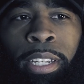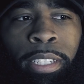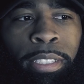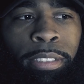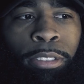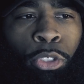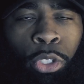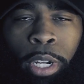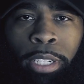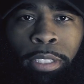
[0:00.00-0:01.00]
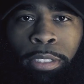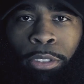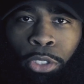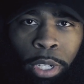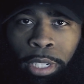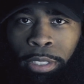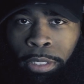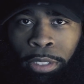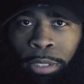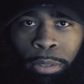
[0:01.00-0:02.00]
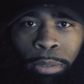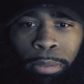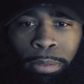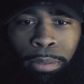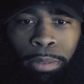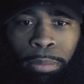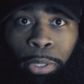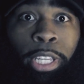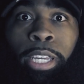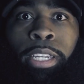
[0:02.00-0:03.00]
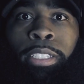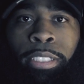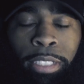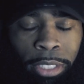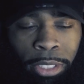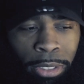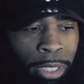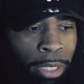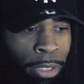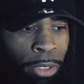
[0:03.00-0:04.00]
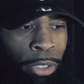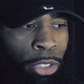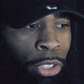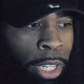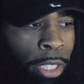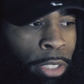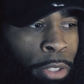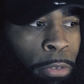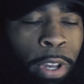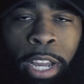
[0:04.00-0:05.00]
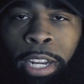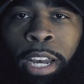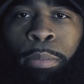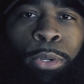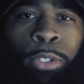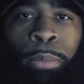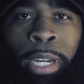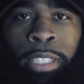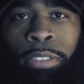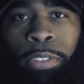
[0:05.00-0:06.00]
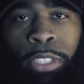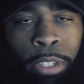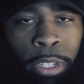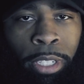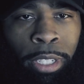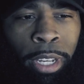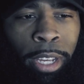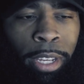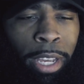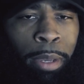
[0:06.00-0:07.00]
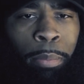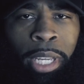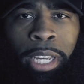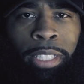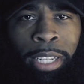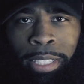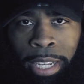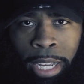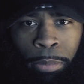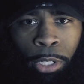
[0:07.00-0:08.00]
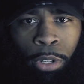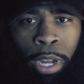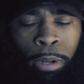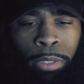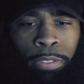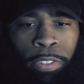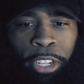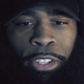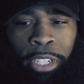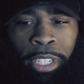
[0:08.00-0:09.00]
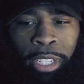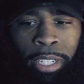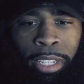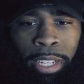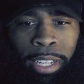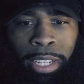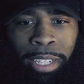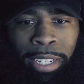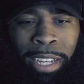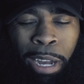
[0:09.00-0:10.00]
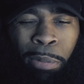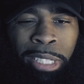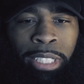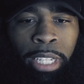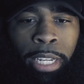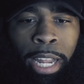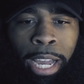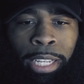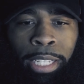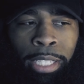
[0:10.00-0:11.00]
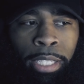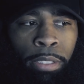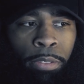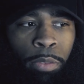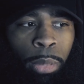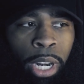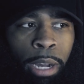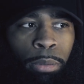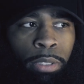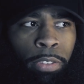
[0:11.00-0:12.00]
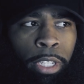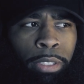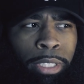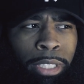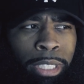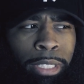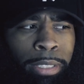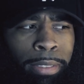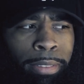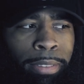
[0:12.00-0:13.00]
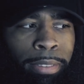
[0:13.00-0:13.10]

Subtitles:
Like, you trying to, you know, pledge essentially, or you trying to, you know, find out more about this fraternity. And me at that time, you know, I was very, I wouldn't say naive, but I was very just,